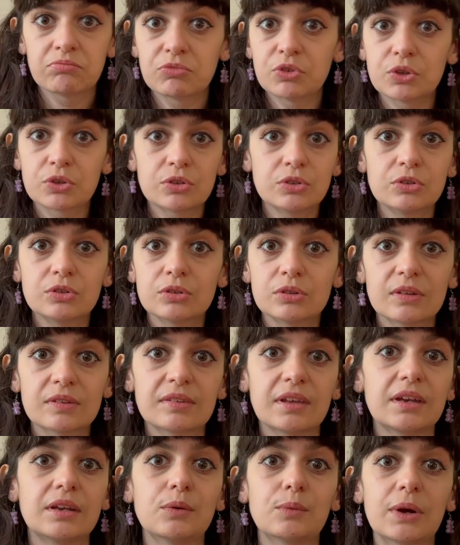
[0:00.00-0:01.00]
You can do this
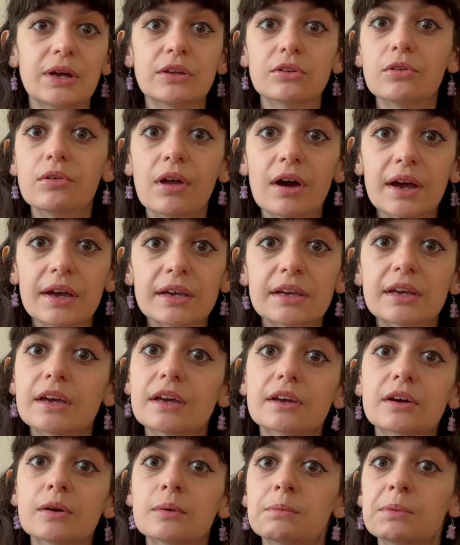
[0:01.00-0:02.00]
any way you like. It
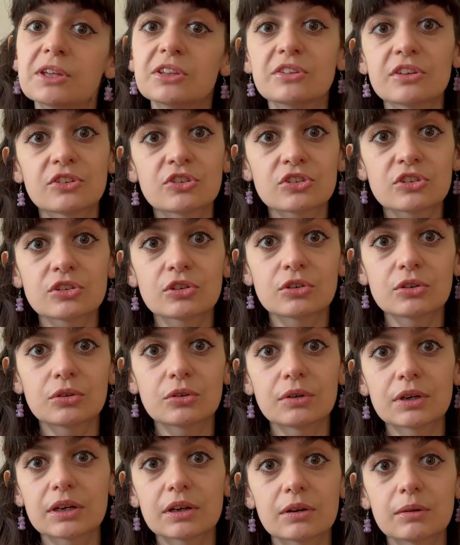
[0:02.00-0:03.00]
could be digital,
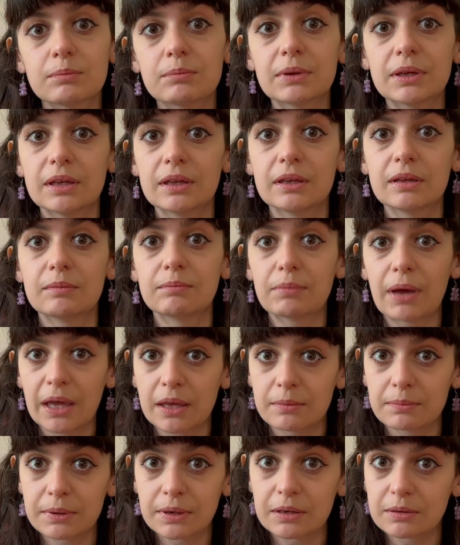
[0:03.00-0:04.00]
it could be
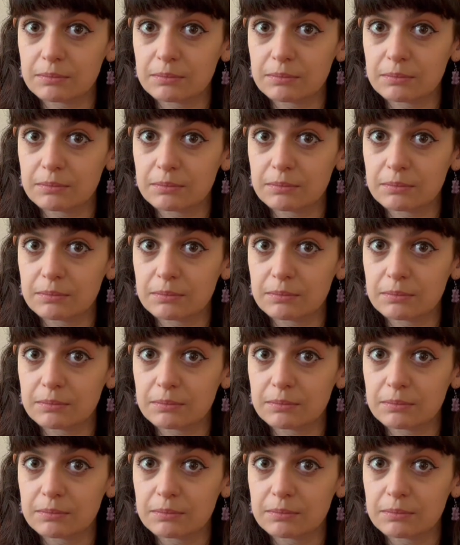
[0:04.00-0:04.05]
paper.